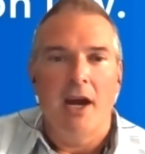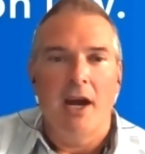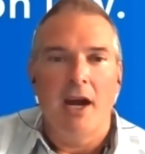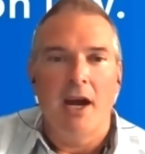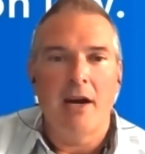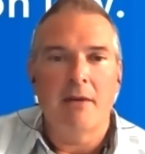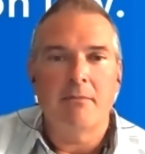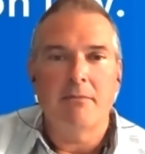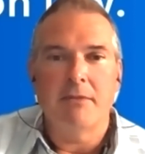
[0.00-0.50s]

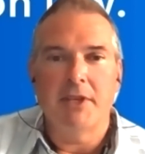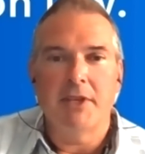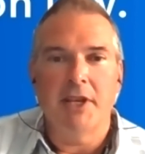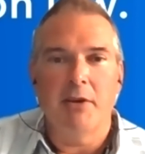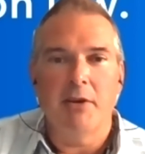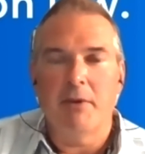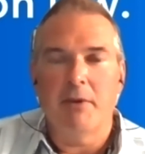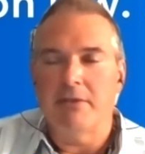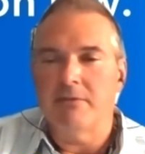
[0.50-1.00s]
You
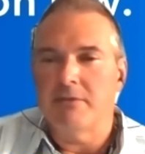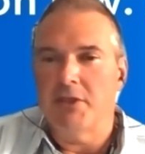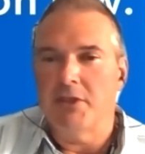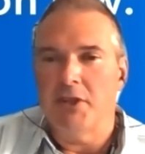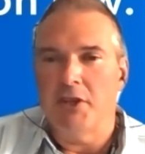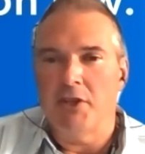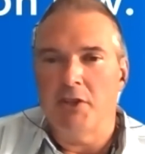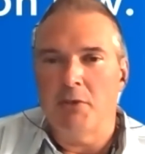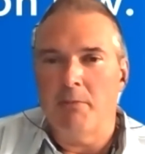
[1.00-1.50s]
know,
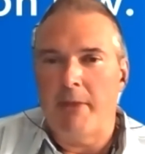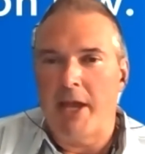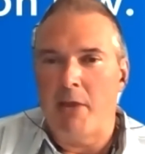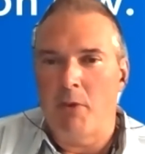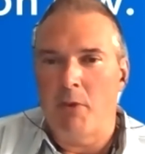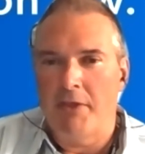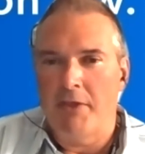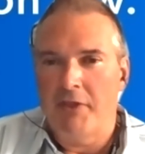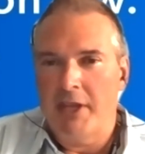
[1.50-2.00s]
you may
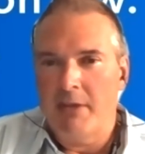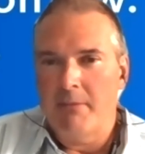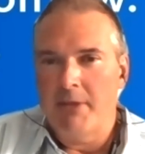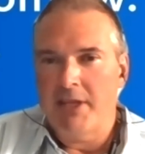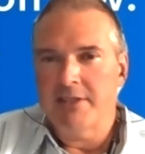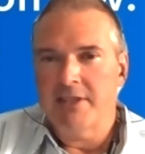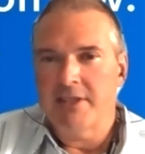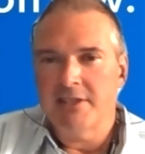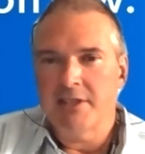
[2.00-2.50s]
want the
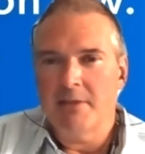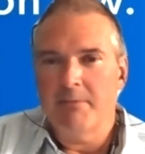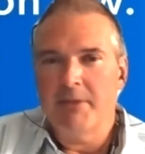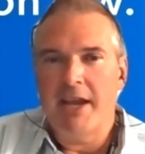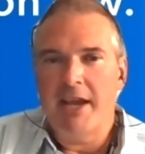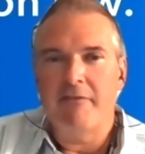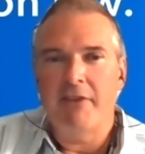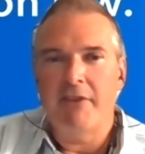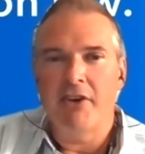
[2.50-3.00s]
email system to
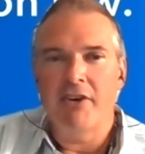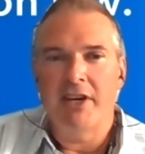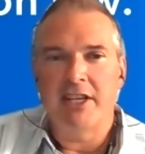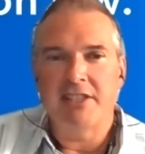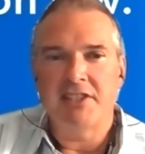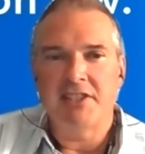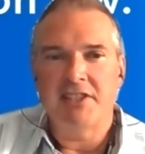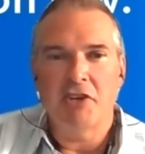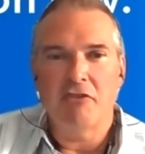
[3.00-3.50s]
have
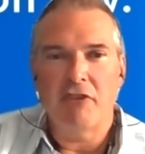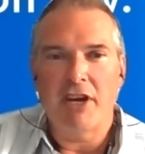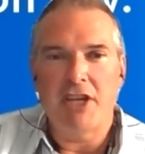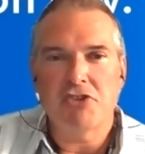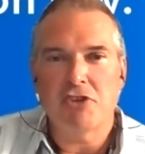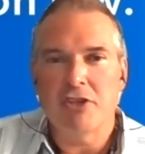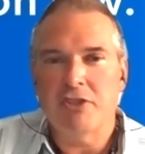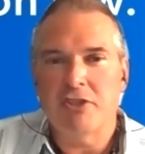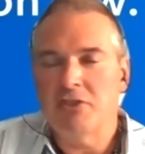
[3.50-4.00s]
various
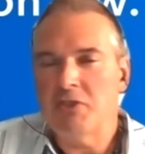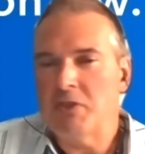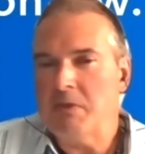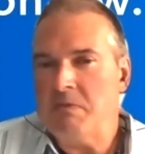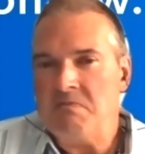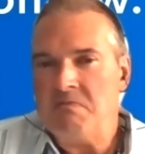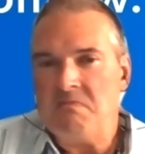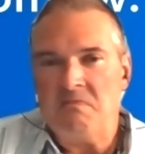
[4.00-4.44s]
integrations.